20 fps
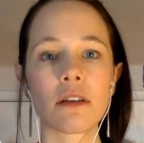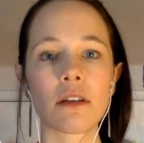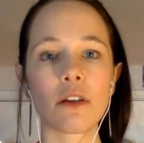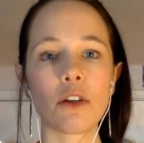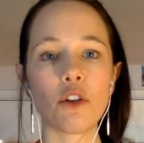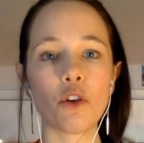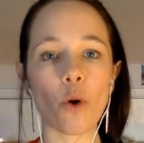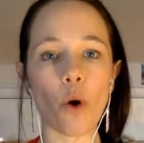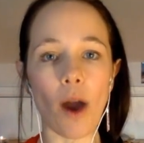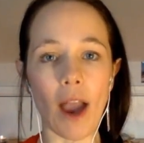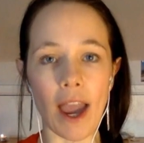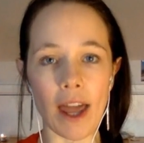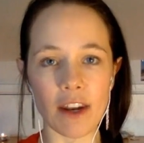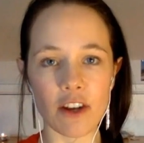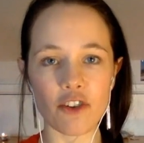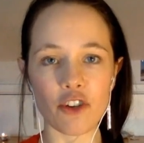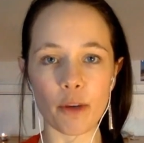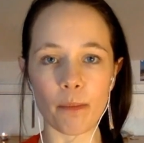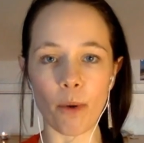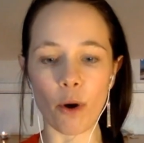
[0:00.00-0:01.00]
your
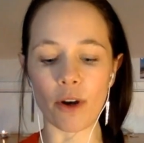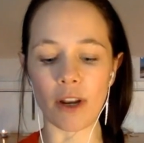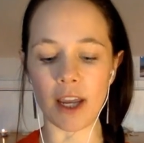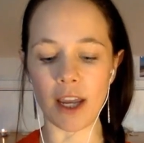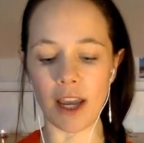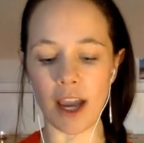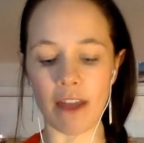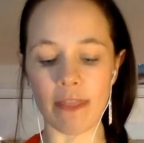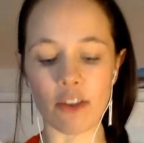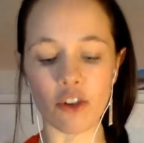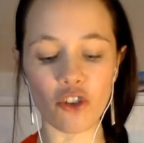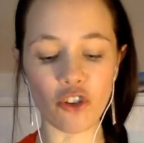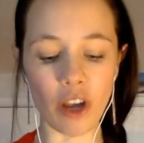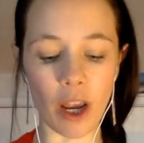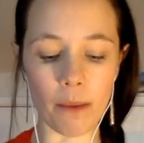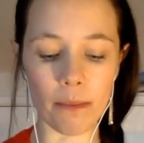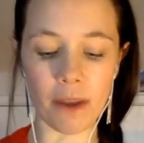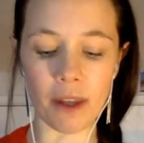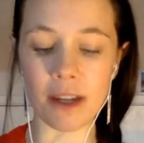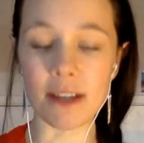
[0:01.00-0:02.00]
energy body and the
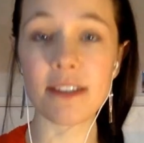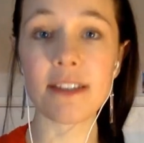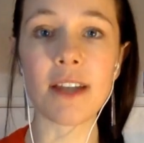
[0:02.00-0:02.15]
shape that it's